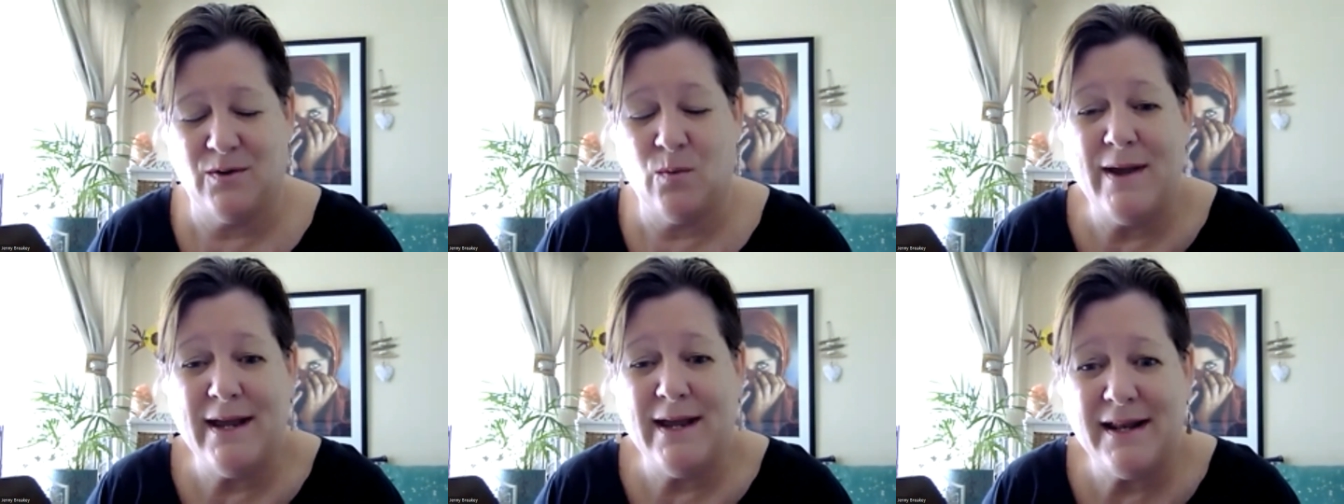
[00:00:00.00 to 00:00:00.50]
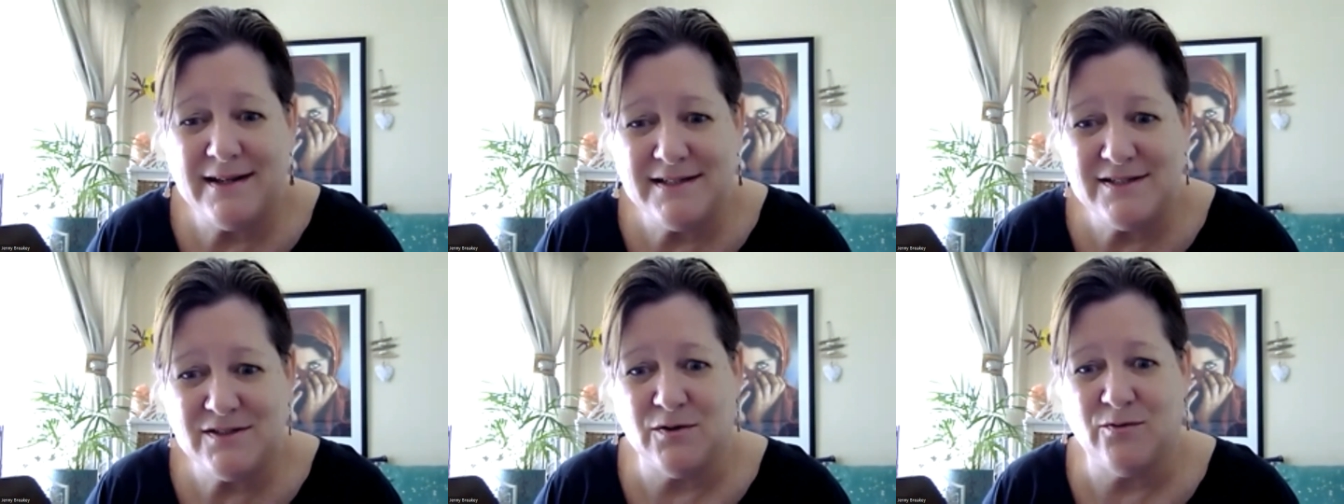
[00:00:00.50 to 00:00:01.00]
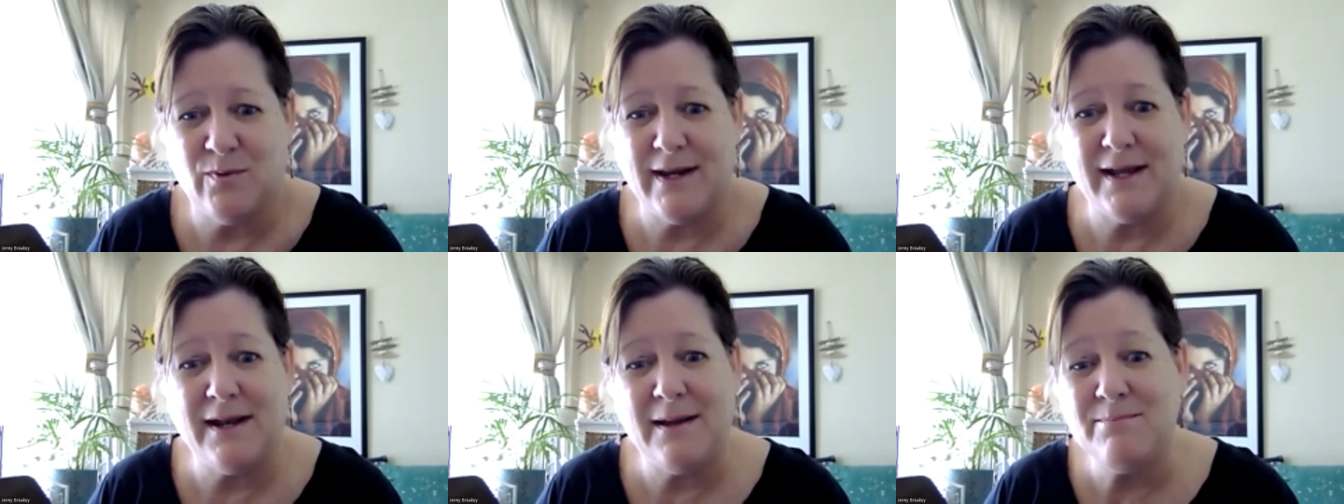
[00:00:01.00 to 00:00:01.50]
Where can I serve? Where
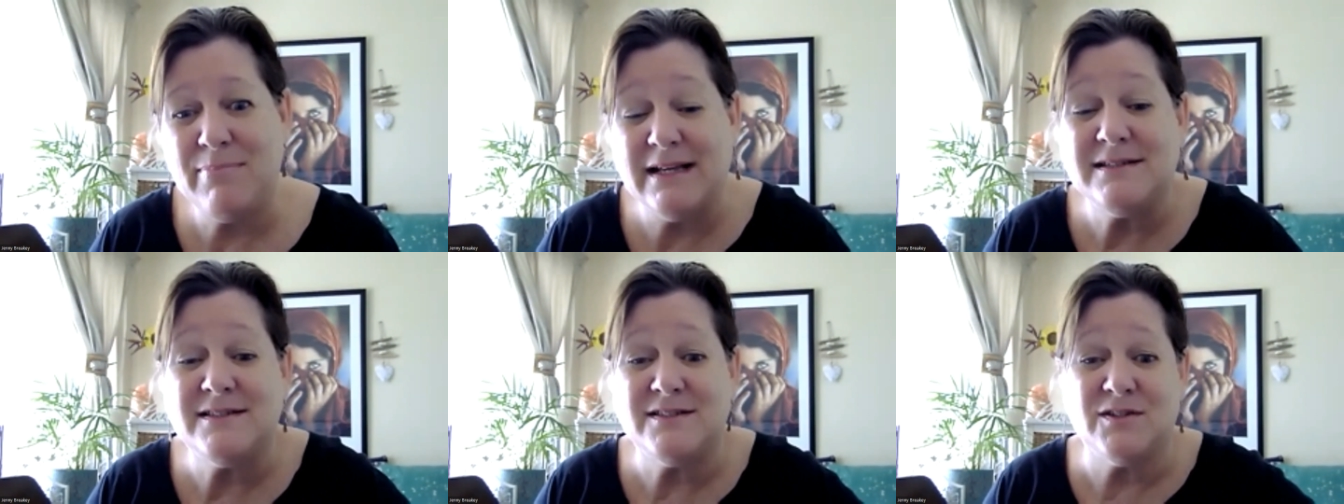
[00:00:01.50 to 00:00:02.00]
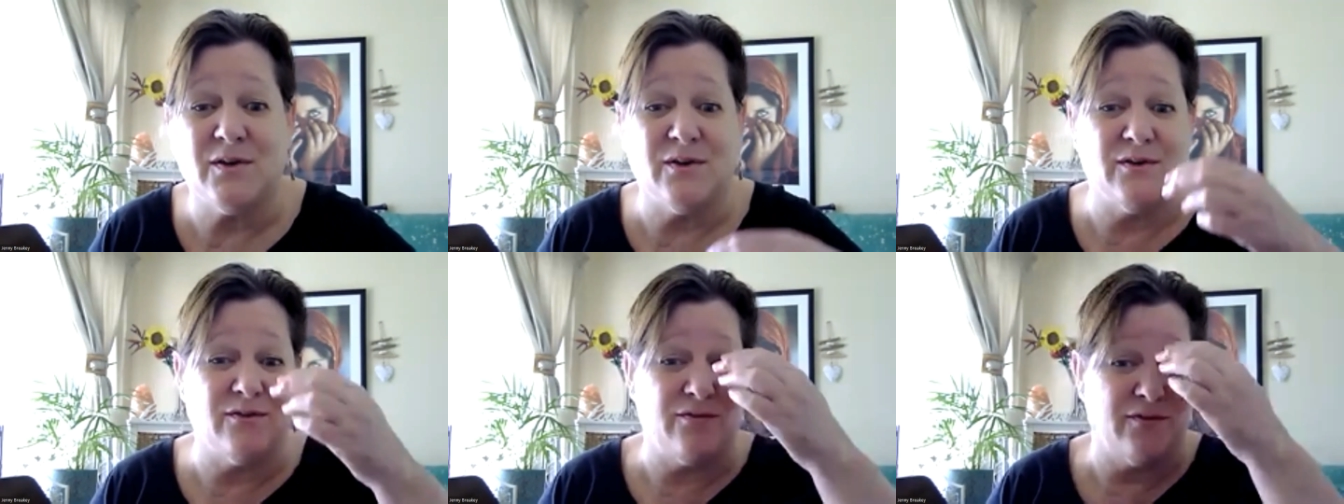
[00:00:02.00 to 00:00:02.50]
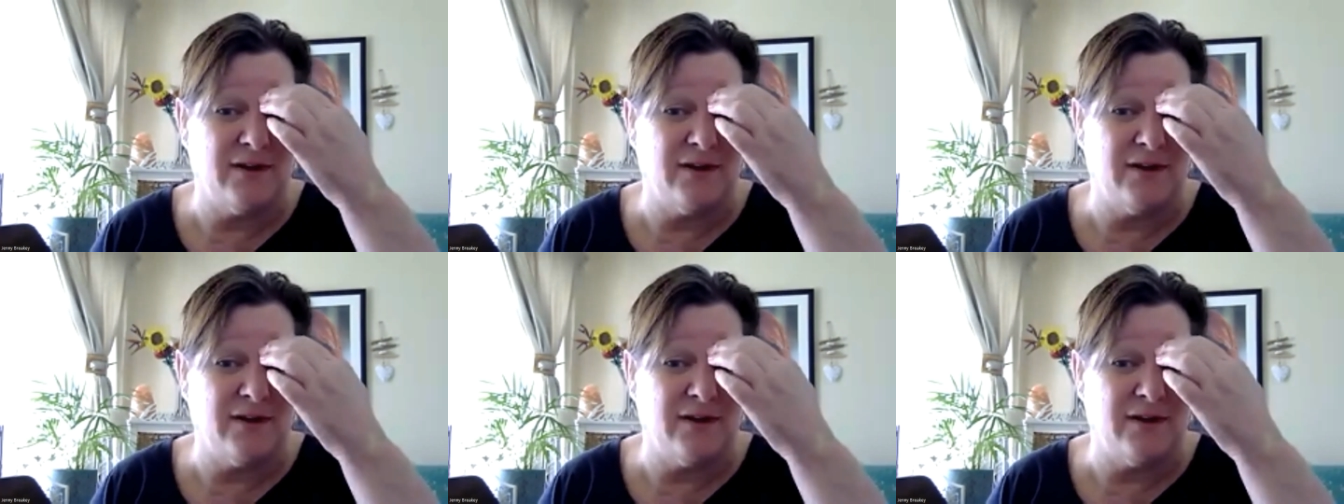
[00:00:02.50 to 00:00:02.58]
can I best serve